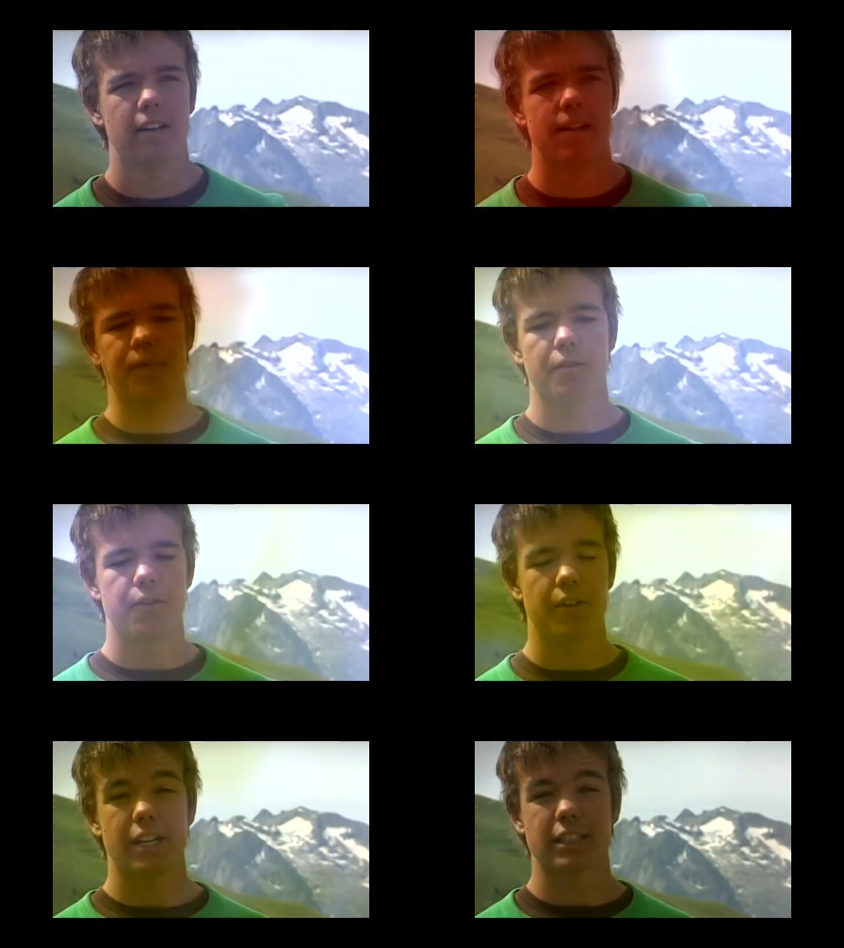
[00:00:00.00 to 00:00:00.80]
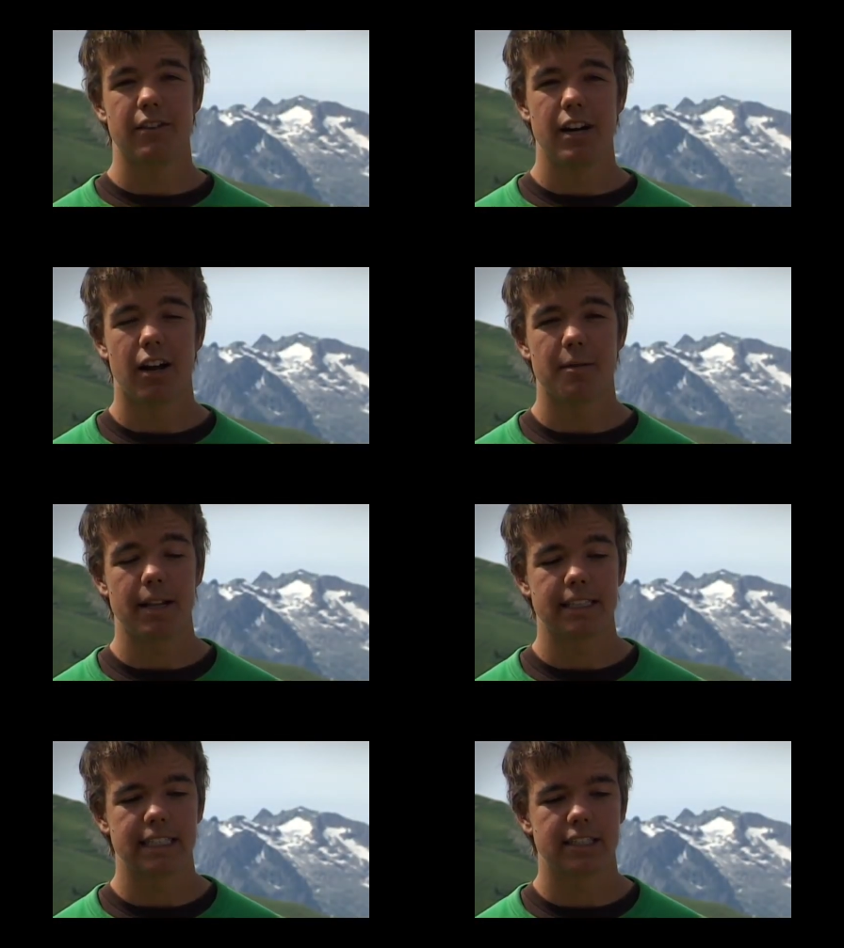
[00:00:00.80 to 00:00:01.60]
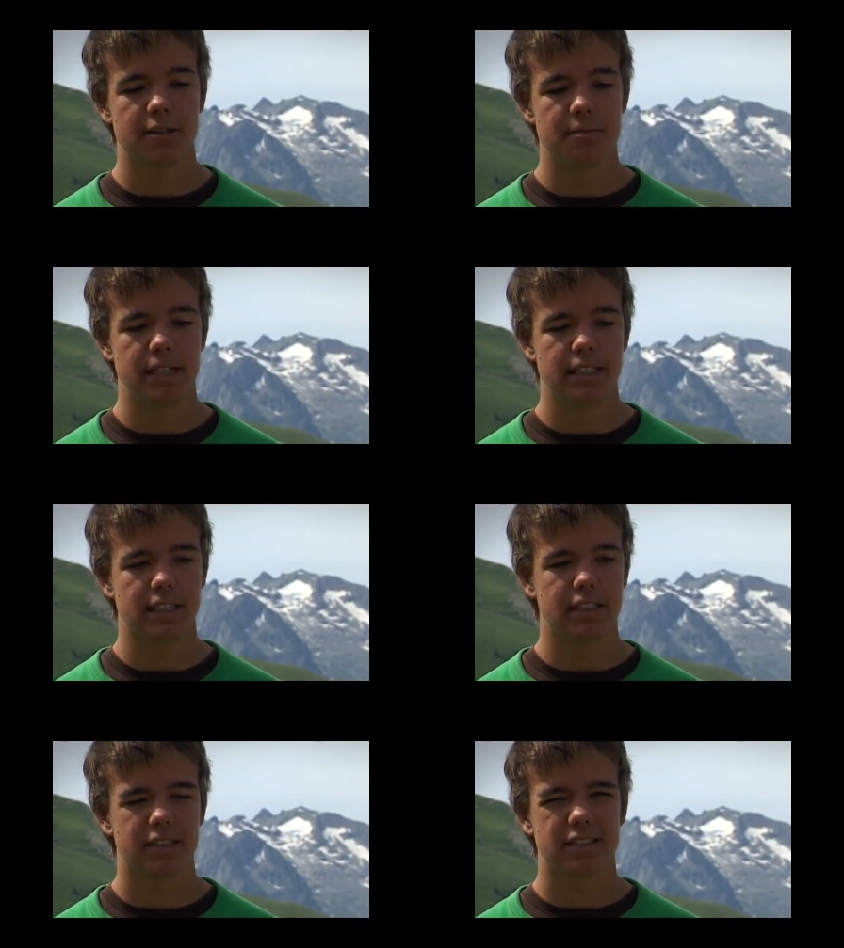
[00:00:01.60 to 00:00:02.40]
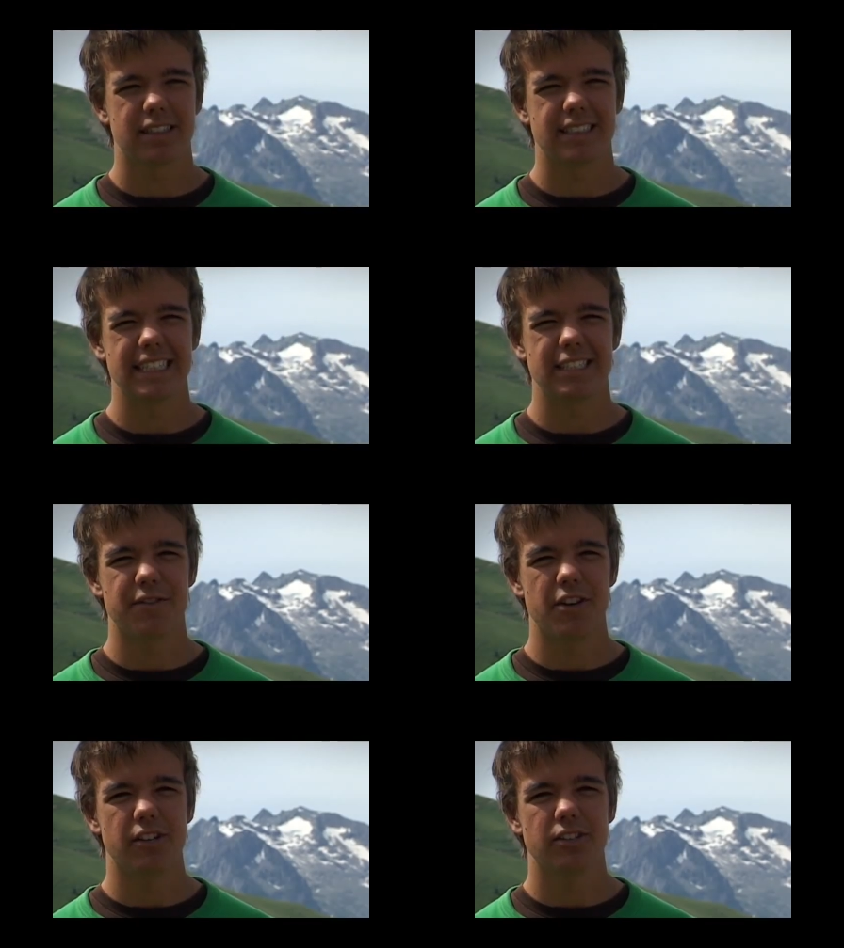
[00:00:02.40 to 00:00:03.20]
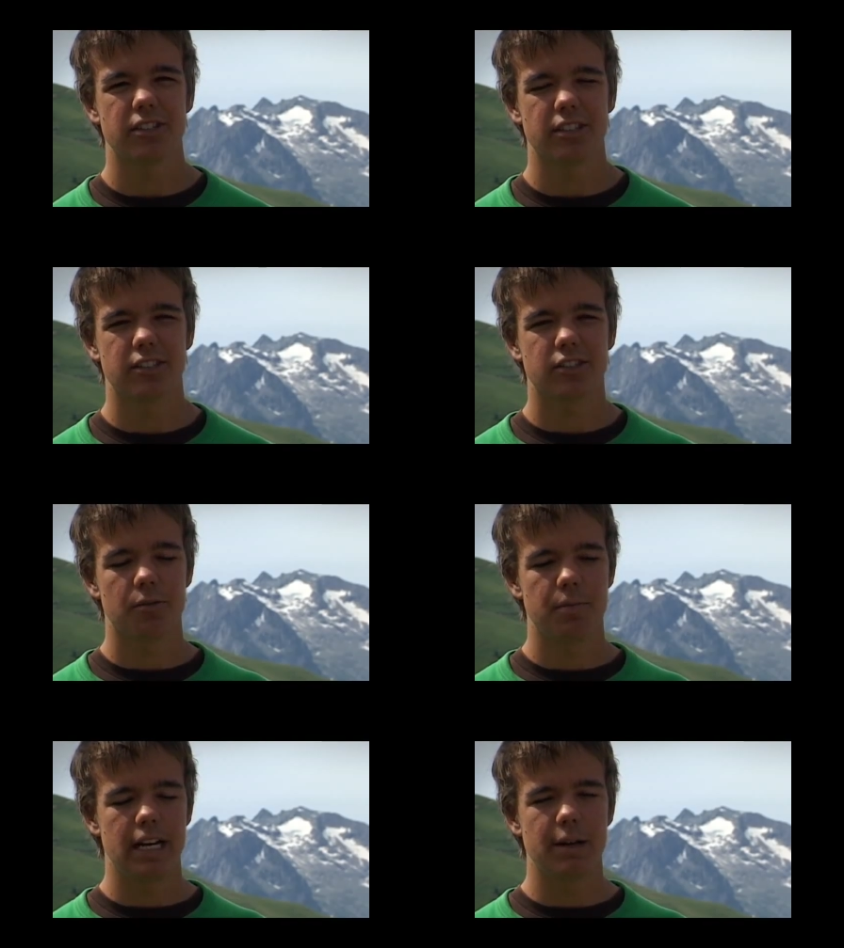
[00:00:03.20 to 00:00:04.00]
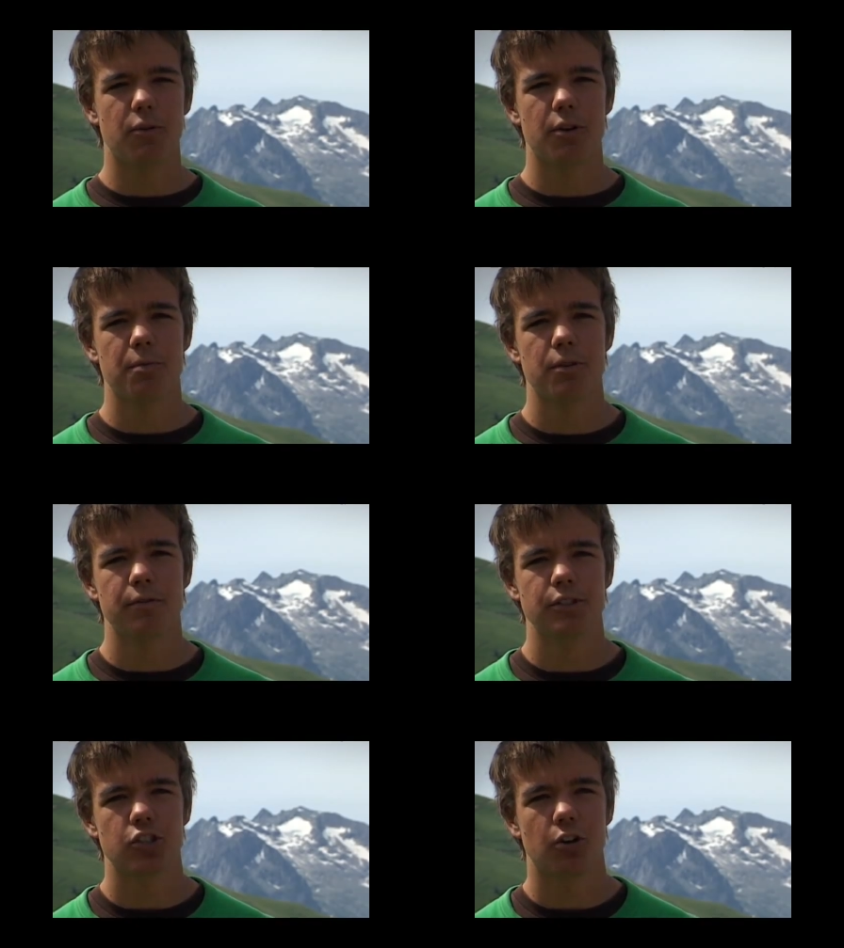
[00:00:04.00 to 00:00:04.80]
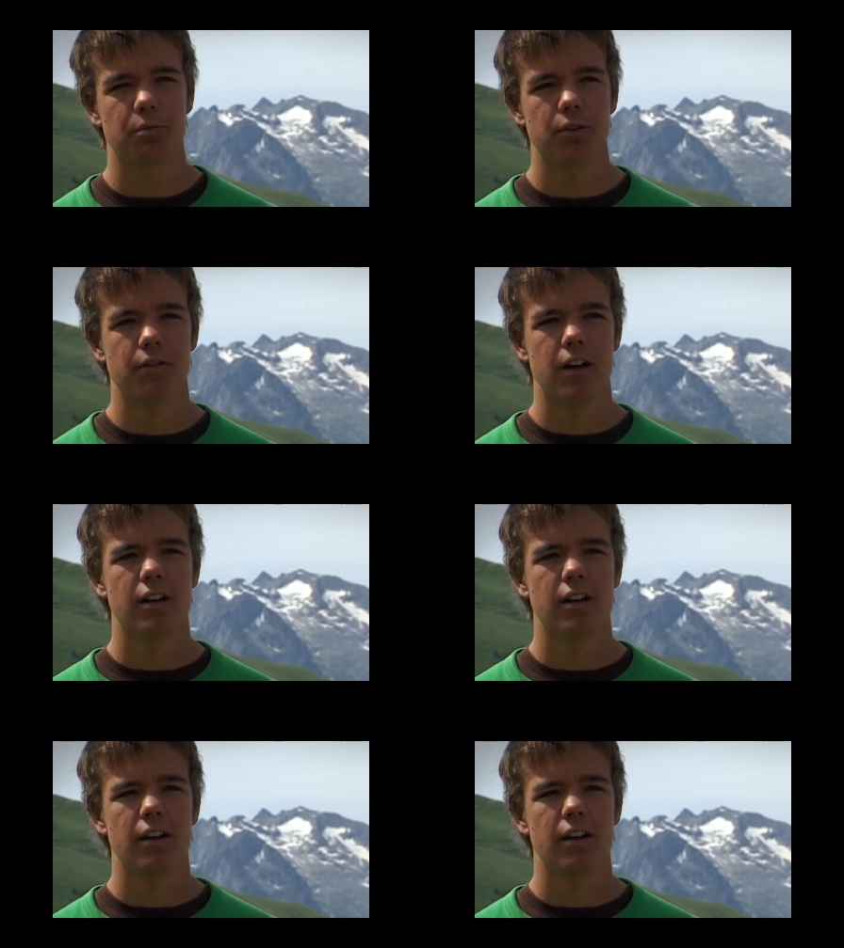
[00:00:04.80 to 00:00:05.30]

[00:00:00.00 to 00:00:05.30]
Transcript: Mm. A few things I really like about the system is its its ease of use. It's completely waterproof and shockproof,